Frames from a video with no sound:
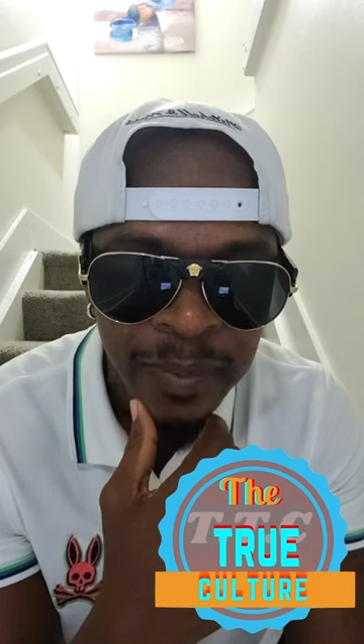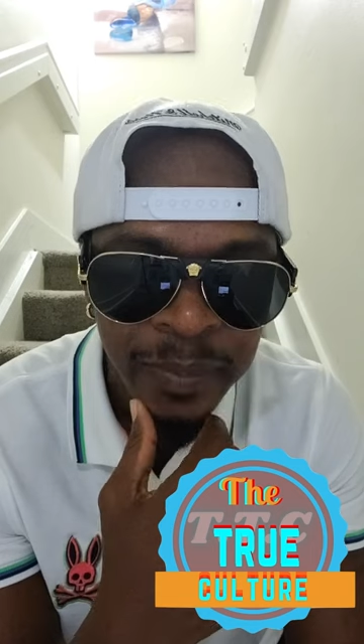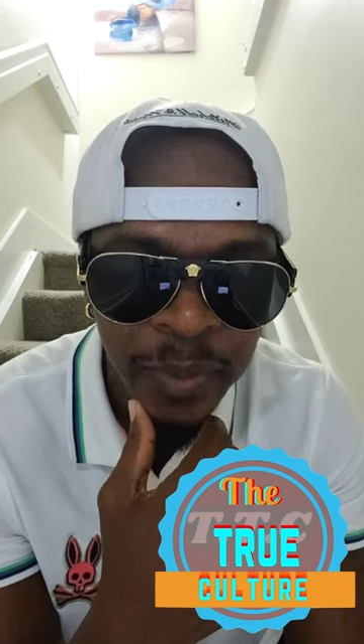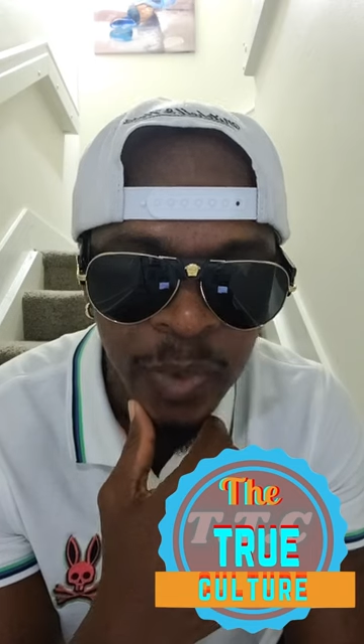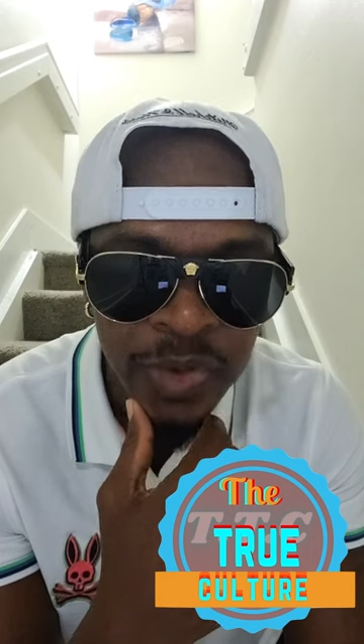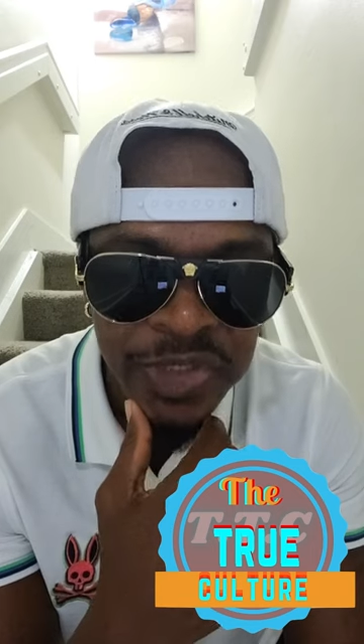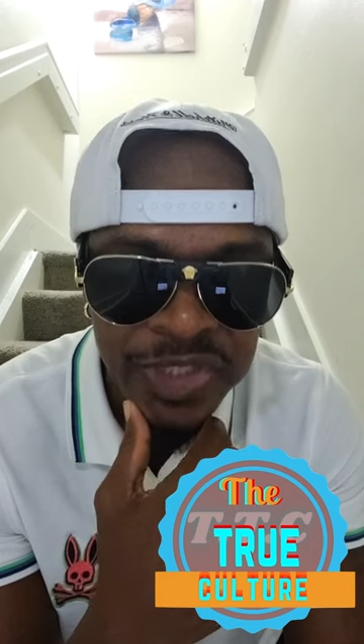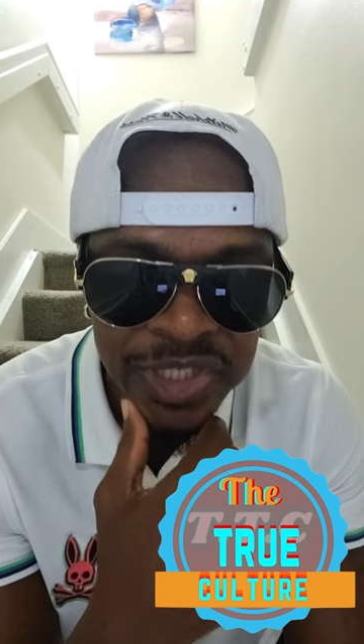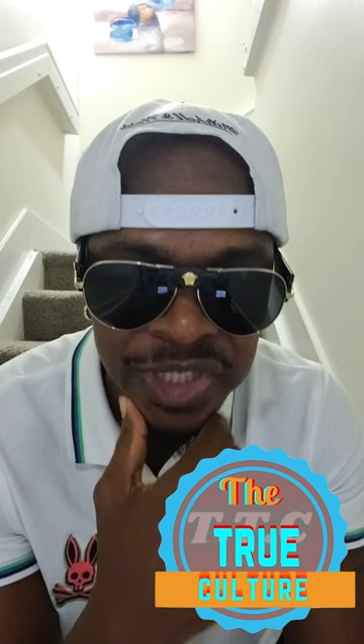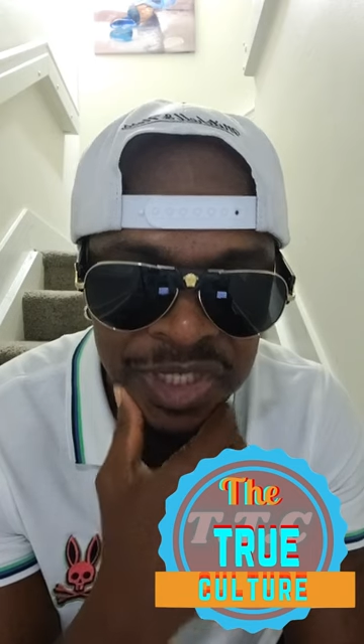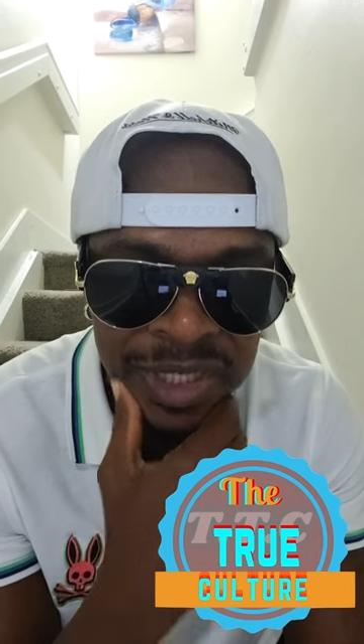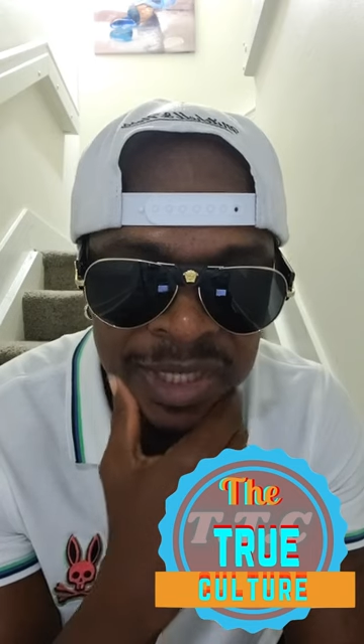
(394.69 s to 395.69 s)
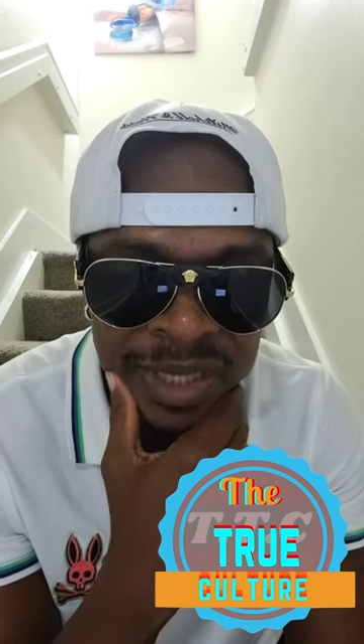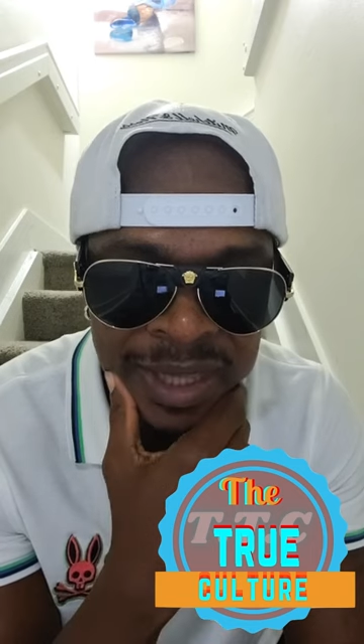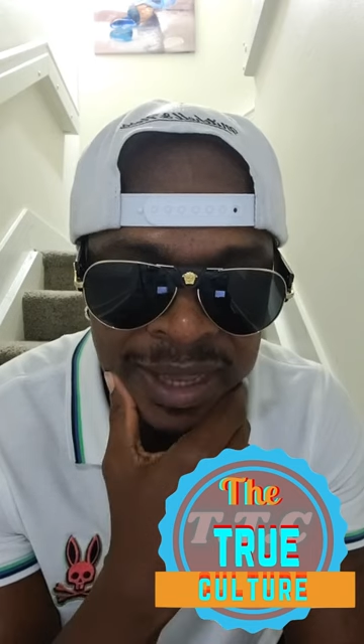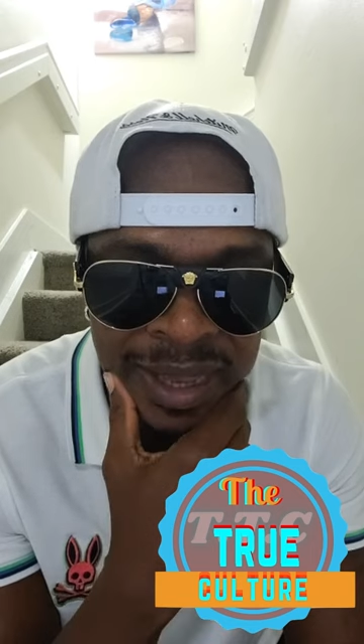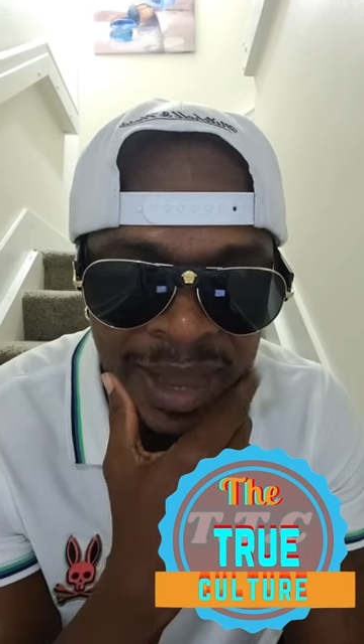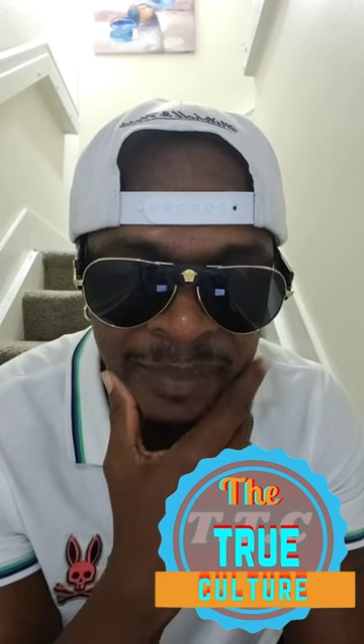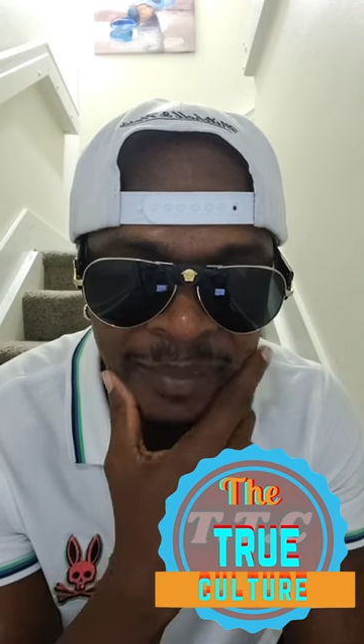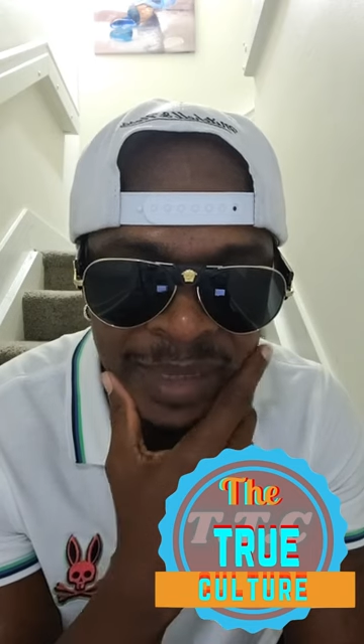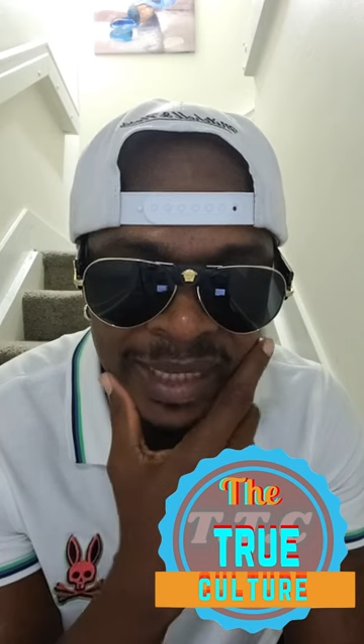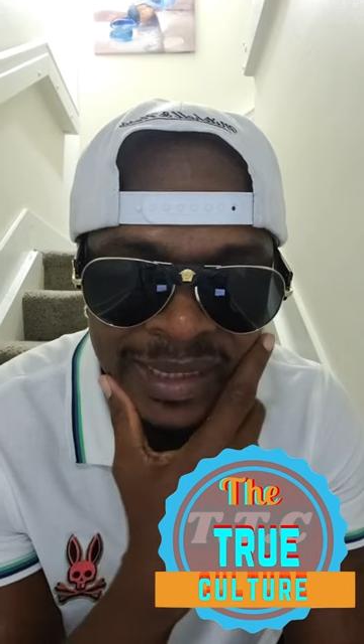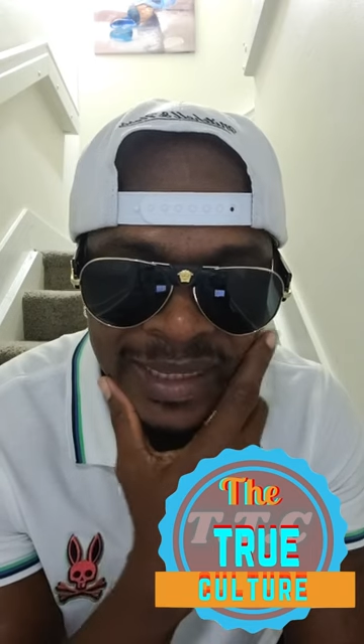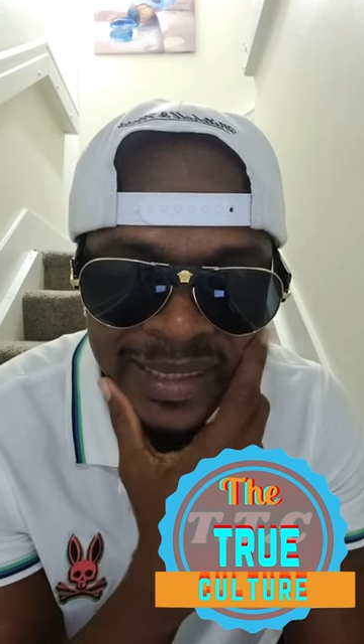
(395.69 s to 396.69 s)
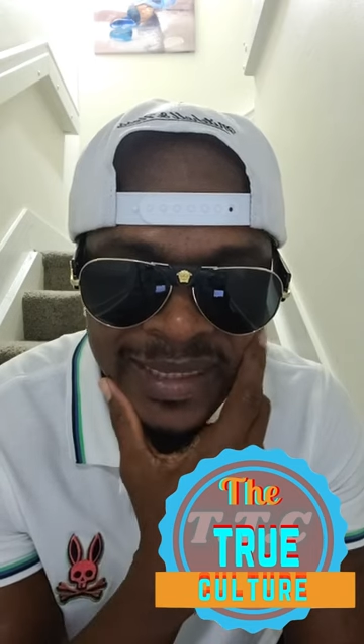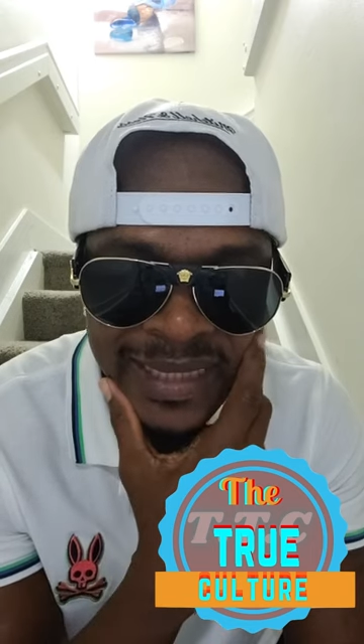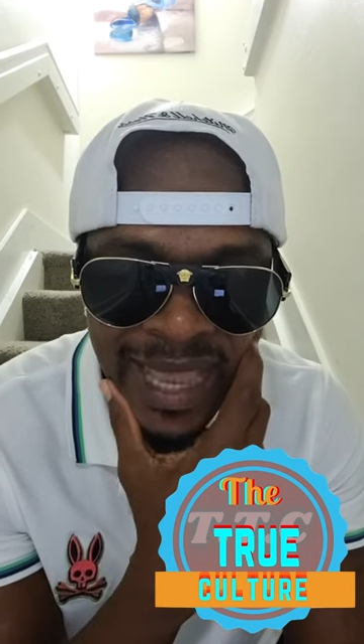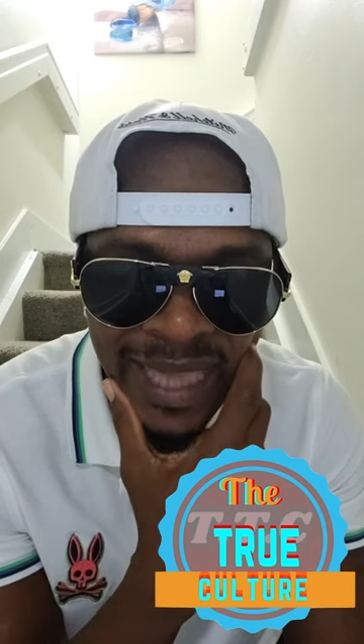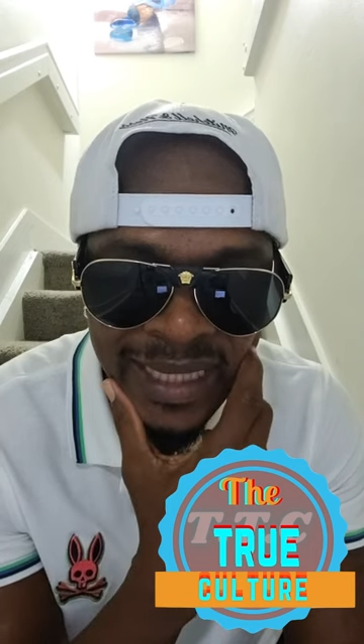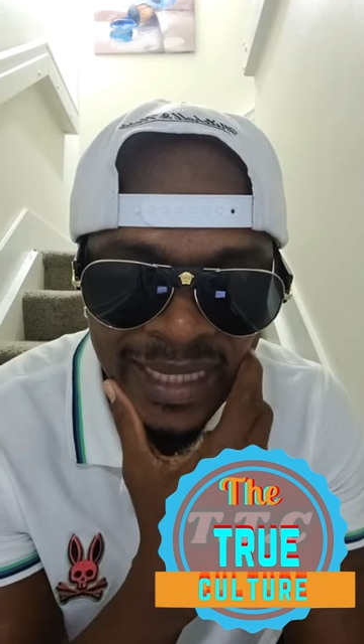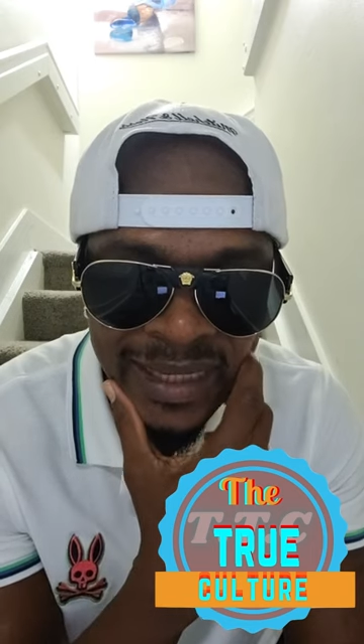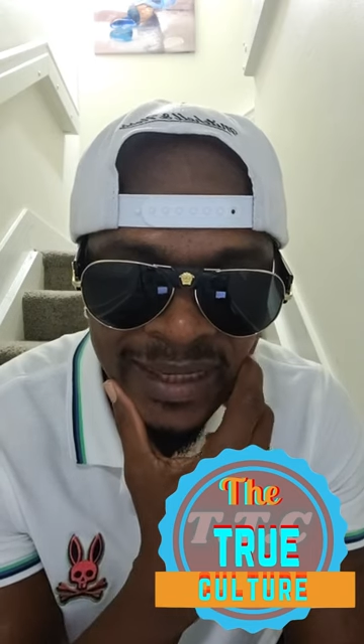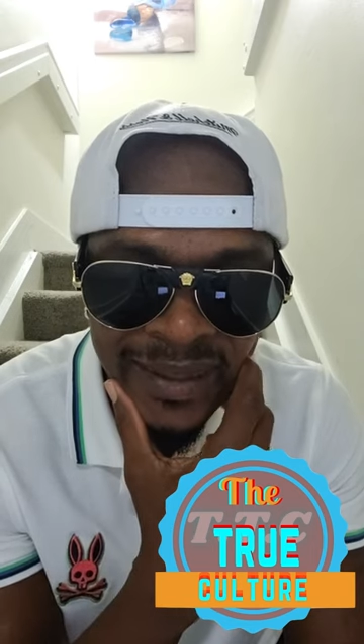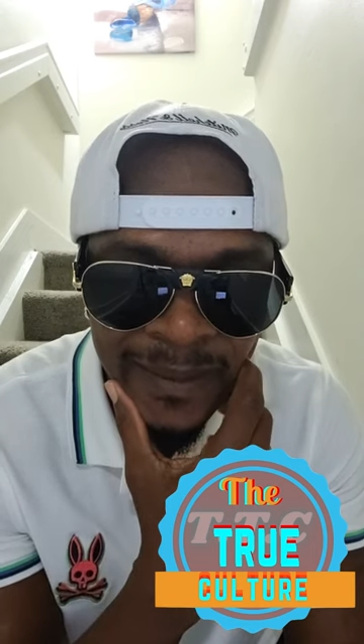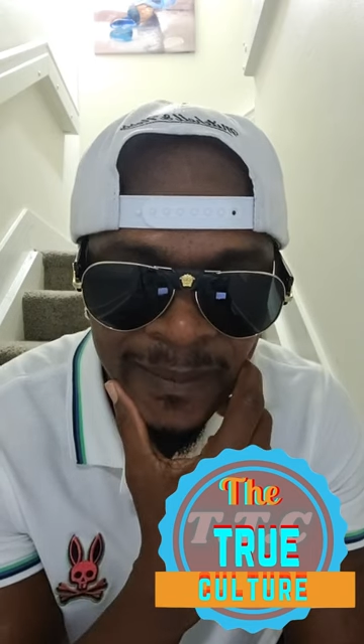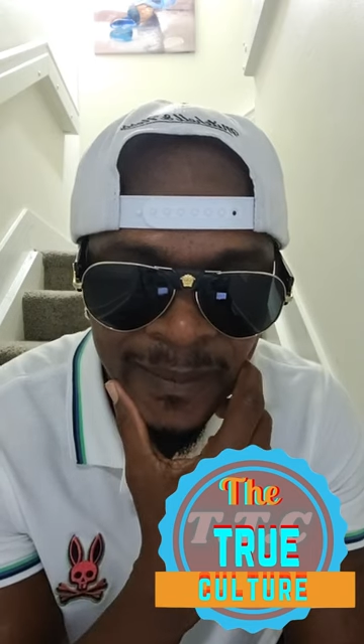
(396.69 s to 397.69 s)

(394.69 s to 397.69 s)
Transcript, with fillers: Pussy, and me decided...